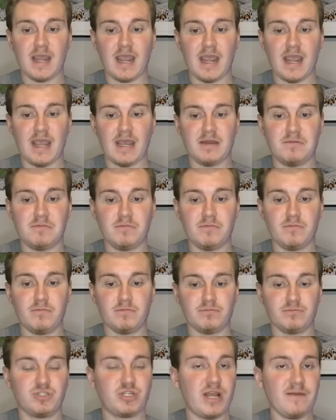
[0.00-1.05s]
And
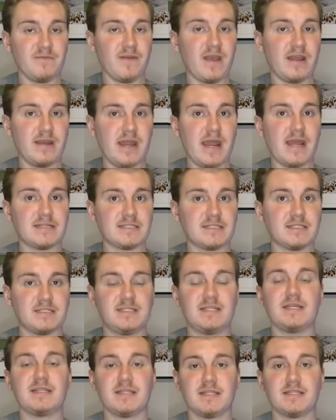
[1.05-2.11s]
Shayne Van Ness
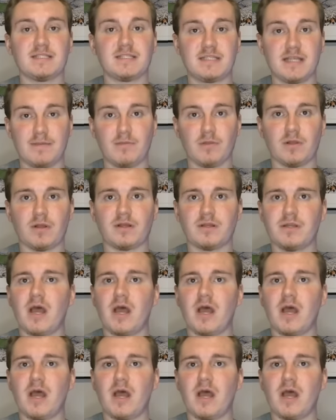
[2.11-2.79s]
did the similar,